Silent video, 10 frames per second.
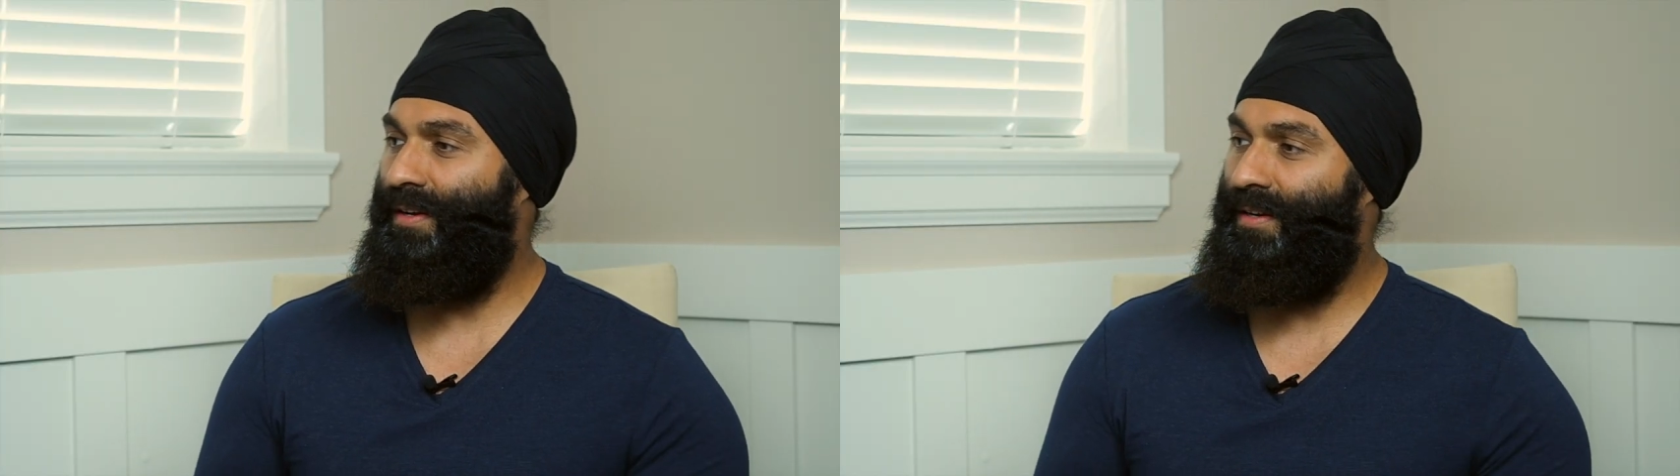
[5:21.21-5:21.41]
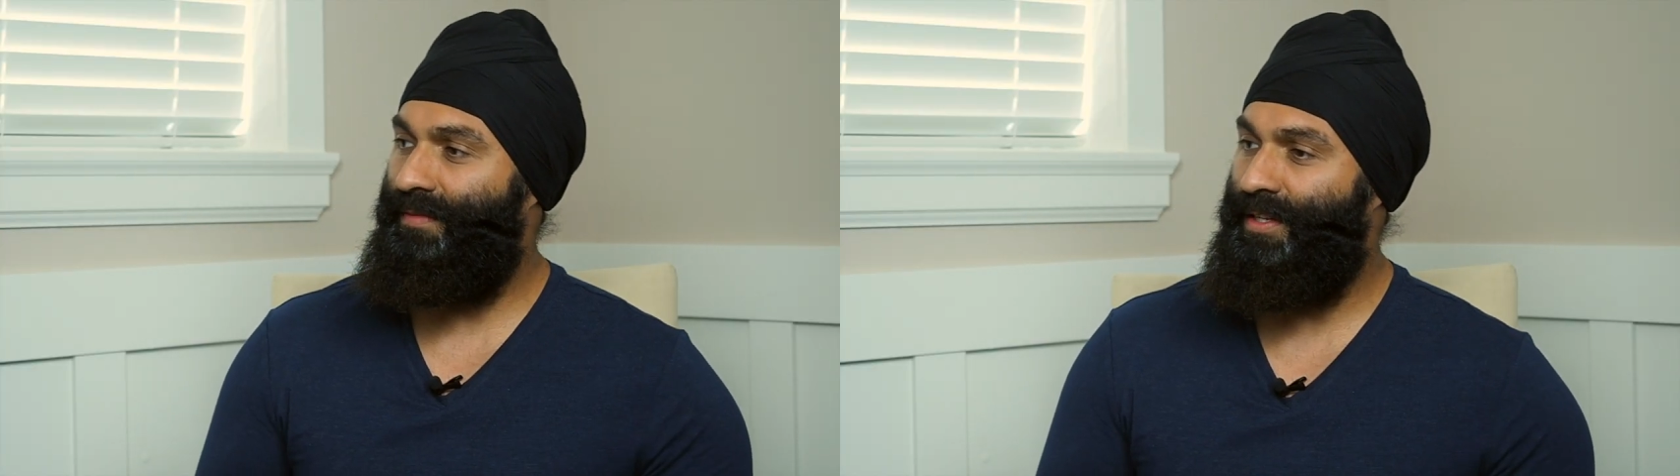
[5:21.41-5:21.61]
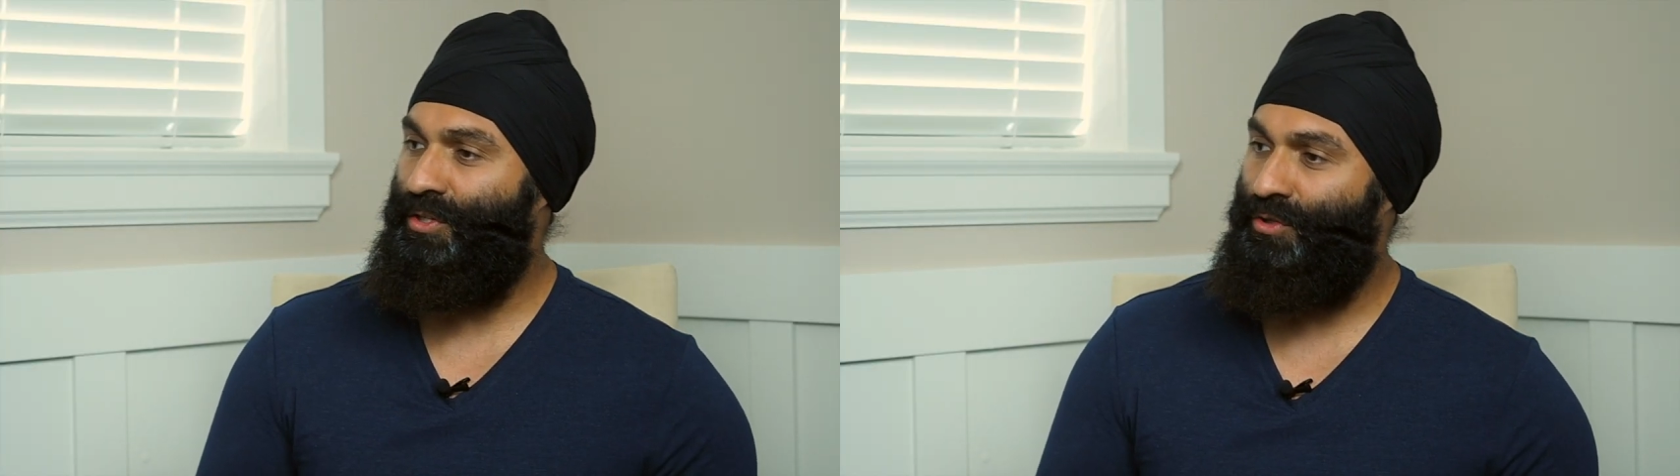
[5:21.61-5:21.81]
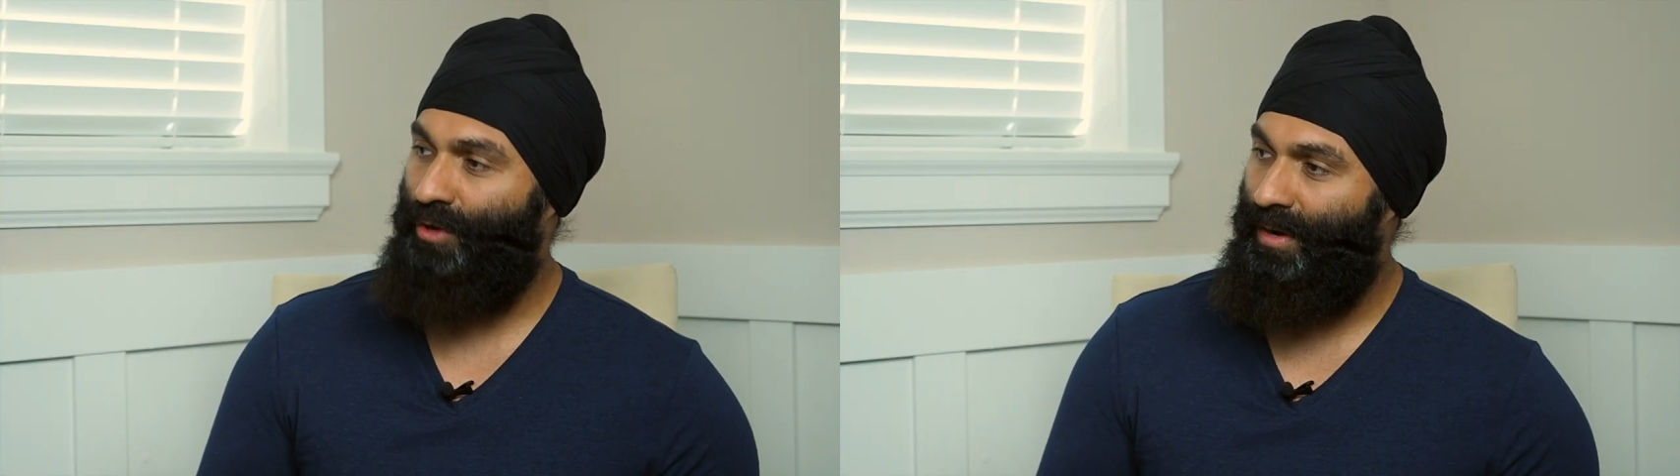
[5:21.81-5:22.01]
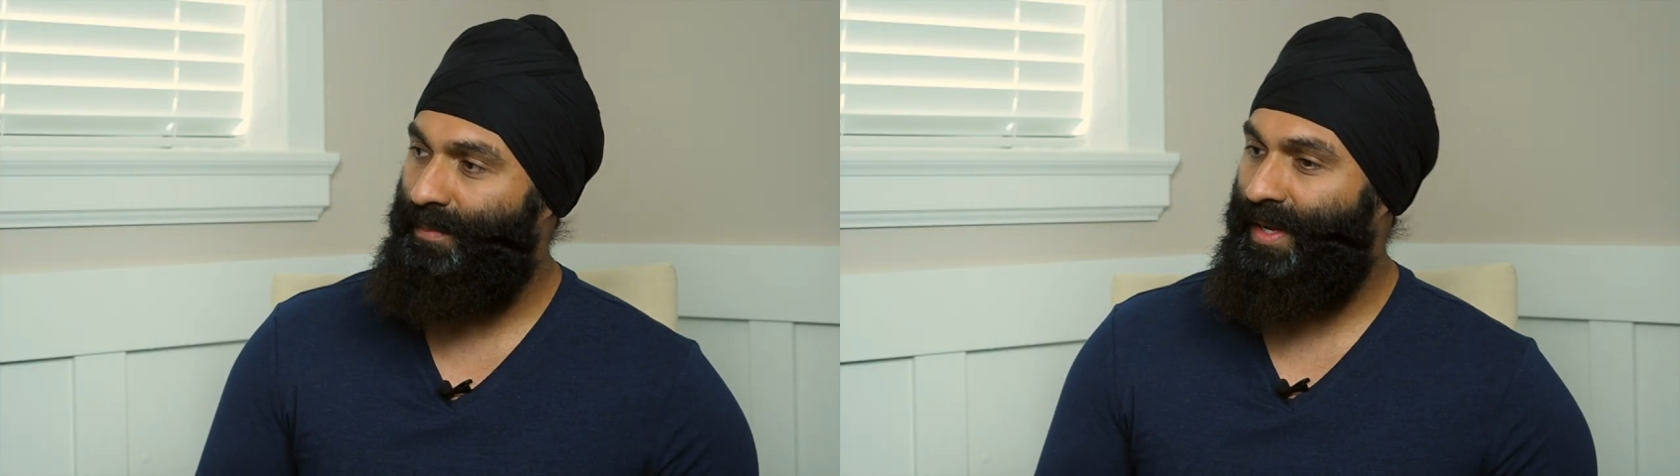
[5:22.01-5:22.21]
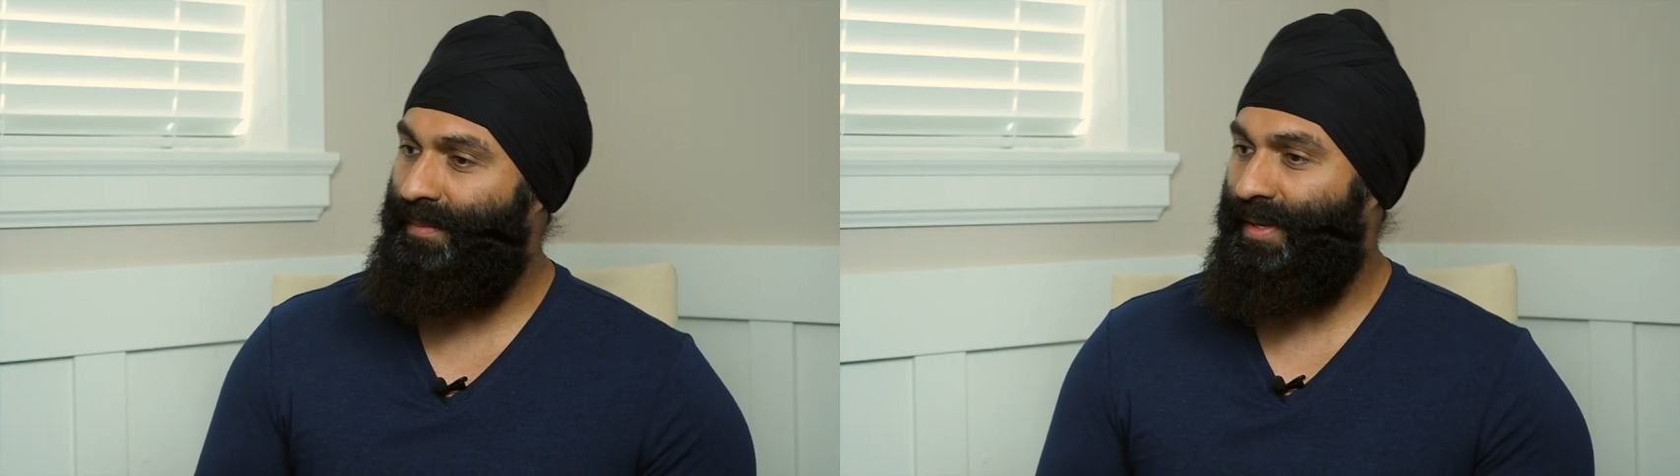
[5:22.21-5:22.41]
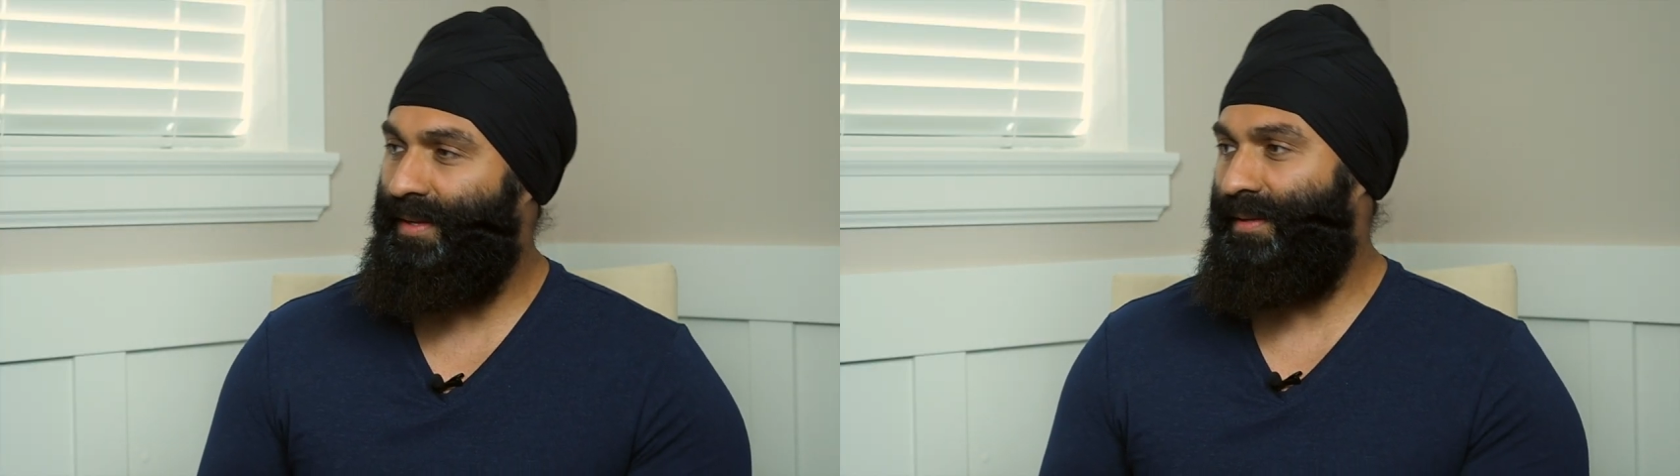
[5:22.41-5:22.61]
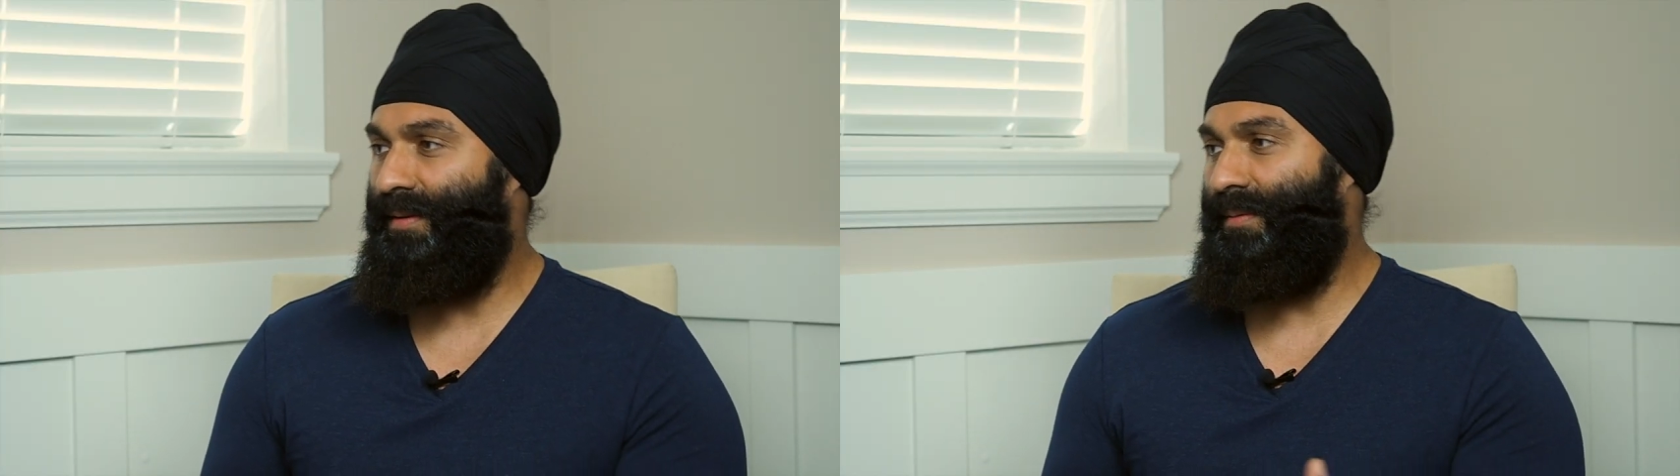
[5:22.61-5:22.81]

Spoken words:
different job maybe,